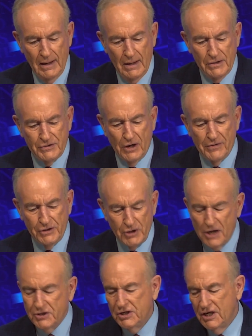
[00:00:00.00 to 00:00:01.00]
So the
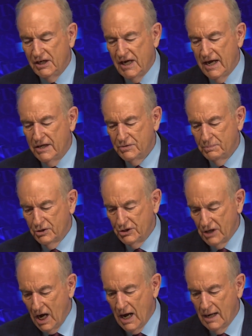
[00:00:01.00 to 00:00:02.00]
judge in the case,
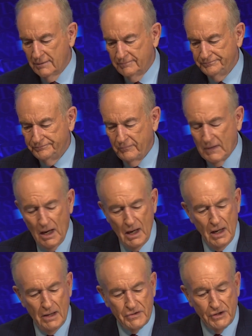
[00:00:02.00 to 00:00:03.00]
Merchan,
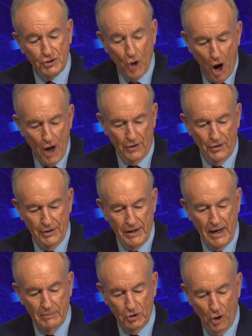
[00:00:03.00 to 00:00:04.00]
is a daughter
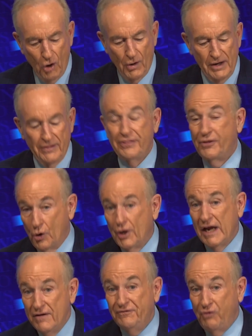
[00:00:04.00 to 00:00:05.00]
named Lauren,
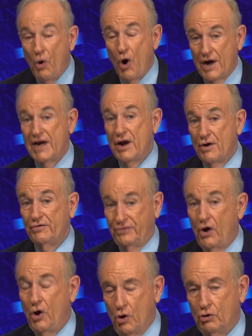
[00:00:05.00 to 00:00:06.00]
34 years
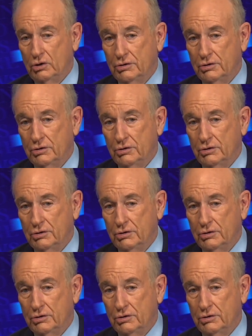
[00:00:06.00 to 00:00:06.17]
old.